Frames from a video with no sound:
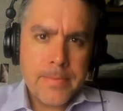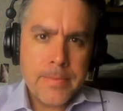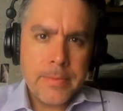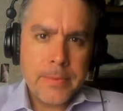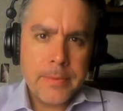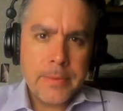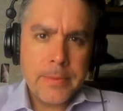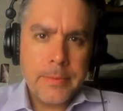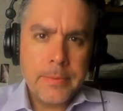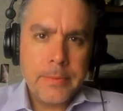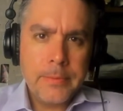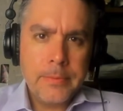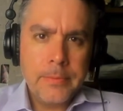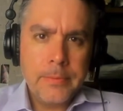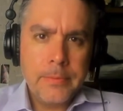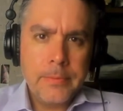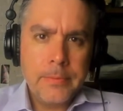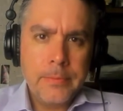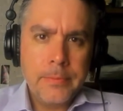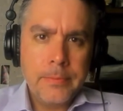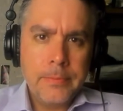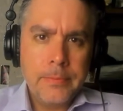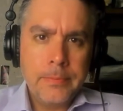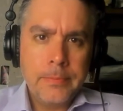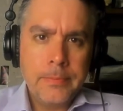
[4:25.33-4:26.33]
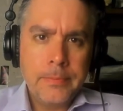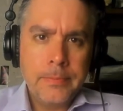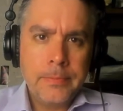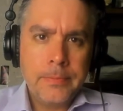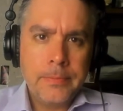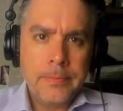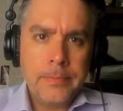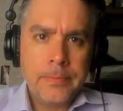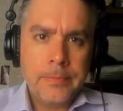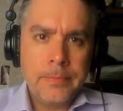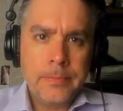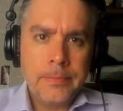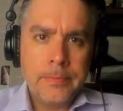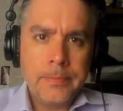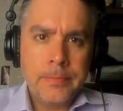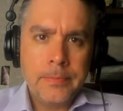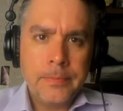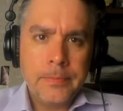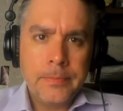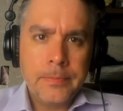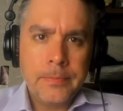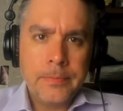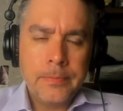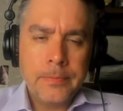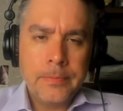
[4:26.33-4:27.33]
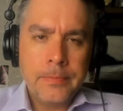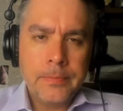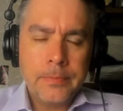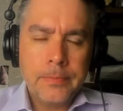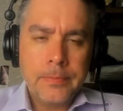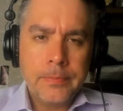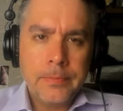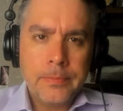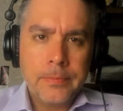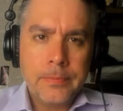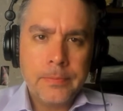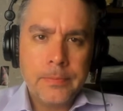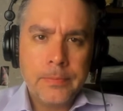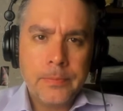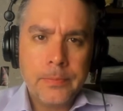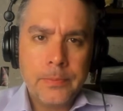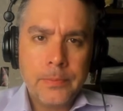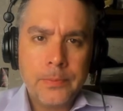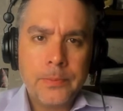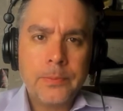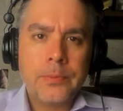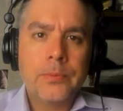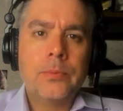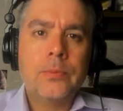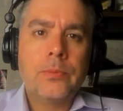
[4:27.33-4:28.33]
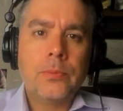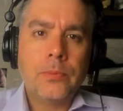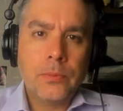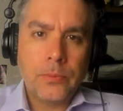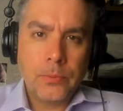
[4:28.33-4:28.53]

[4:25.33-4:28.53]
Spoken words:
(silent)